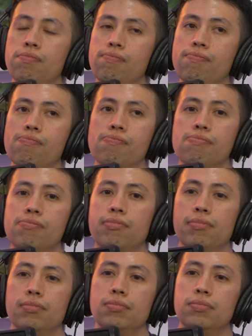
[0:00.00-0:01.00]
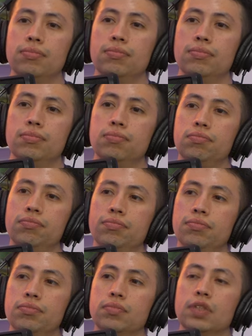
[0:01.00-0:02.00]
Mm.
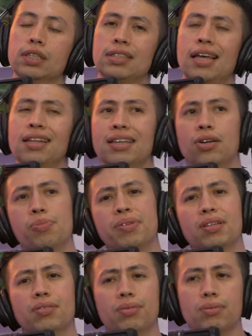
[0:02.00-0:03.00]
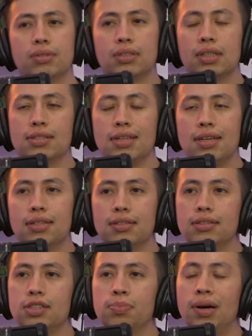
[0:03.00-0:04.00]
Is that lane open though? Is that, is that
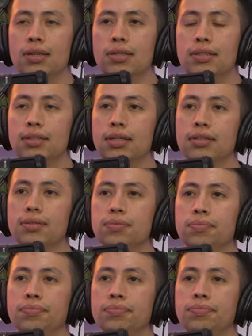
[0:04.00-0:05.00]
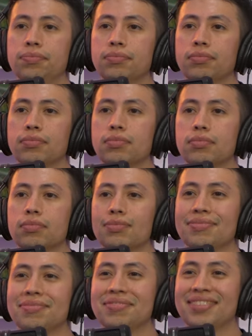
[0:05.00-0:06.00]
a spot you can I think it's well
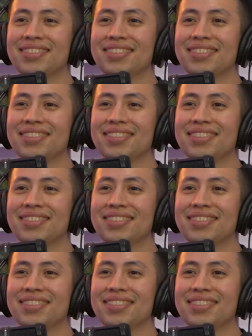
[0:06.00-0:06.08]
Looks like